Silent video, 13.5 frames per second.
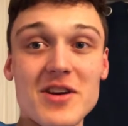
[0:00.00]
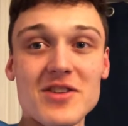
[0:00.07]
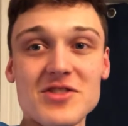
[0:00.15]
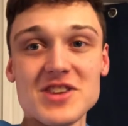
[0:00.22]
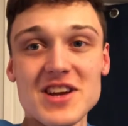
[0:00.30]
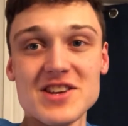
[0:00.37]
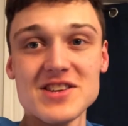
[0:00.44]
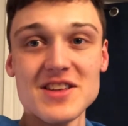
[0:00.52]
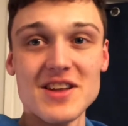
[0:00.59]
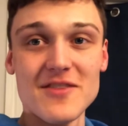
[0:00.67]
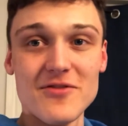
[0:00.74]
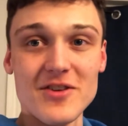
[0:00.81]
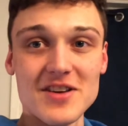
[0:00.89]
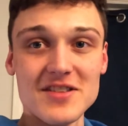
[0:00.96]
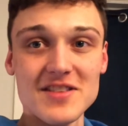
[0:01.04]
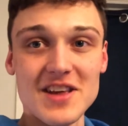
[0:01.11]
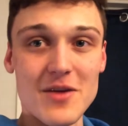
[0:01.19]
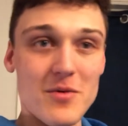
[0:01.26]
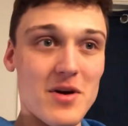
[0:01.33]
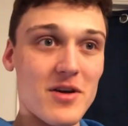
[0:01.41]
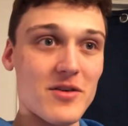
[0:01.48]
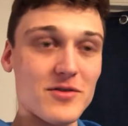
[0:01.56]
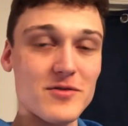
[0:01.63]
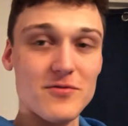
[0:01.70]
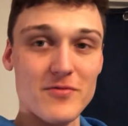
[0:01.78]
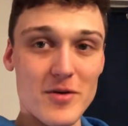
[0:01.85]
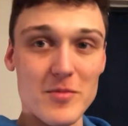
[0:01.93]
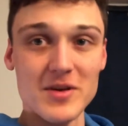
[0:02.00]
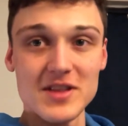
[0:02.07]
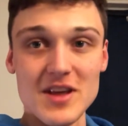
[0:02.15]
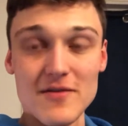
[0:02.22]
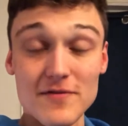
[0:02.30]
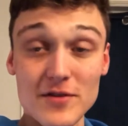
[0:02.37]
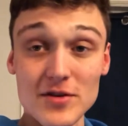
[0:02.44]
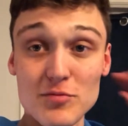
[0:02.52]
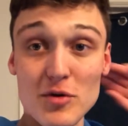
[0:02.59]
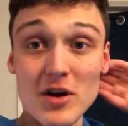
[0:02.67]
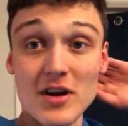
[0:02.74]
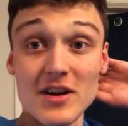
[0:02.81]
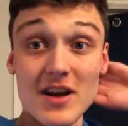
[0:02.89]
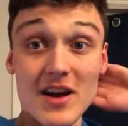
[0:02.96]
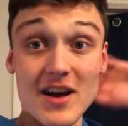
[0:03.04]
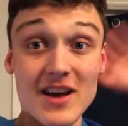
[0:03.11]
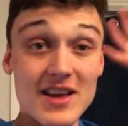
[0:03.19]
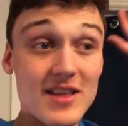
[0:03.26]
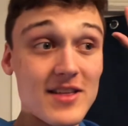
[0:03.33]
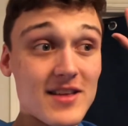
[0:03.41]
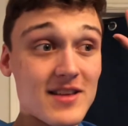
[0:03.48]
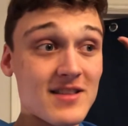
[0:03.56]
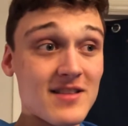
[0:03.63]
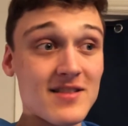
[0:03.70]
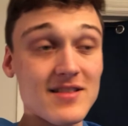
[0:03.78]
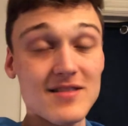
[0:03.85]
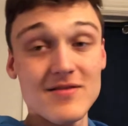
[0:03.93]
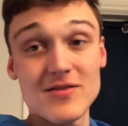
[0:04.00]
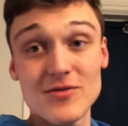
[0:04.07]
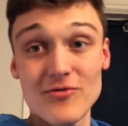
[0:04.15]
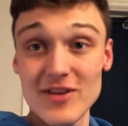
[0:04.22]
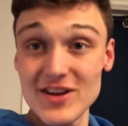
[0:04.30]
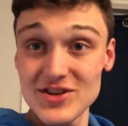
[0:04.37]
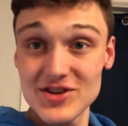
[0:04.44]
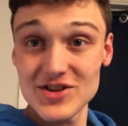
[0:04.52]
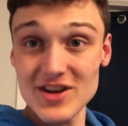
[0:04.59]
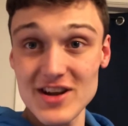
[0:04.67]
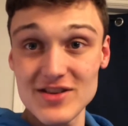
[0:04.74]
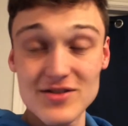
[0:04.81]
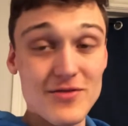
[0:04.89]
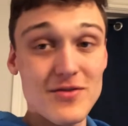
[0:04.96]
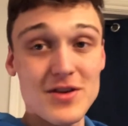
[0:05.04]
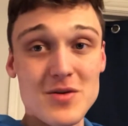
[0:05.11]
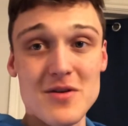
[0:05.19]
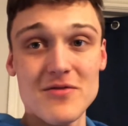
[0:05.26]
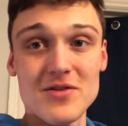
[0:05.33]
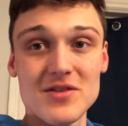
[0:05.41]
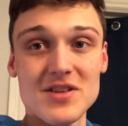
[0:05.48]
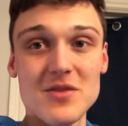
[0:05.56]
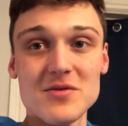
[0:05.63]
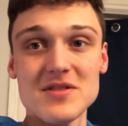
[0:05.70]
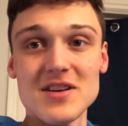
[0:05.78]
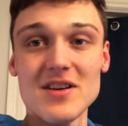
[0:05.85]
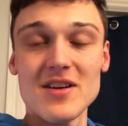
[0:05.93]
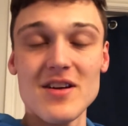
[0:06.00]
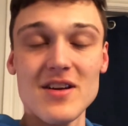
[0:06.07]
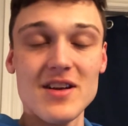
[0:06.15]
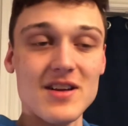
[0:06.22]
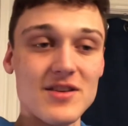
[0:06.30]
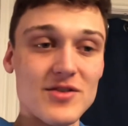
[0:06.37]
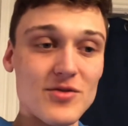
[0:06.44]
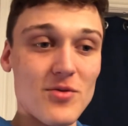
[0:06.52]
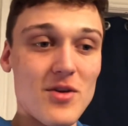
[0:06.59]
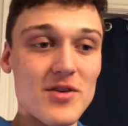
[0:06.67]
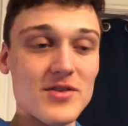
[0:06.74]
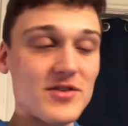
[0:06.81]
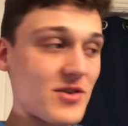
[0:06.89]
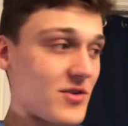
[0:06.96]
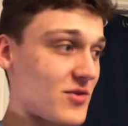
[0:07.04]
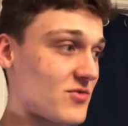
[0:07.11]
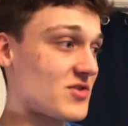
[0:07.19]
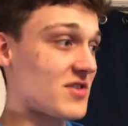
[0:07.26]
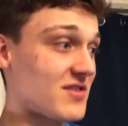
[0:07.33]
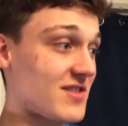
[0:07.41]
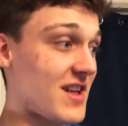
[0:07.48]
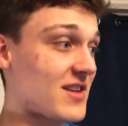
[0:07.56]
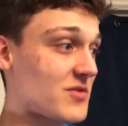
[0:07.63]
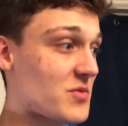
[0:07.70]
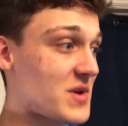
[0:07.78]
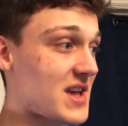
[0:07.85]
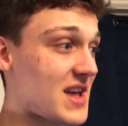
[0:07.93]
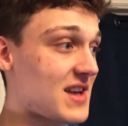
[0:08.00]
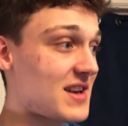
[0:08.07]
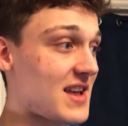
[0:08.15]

interjection that I forgot to say while I was filming that first part. Uh, Ethan's fish, I took a video of because I was there in Toronto just last weekend,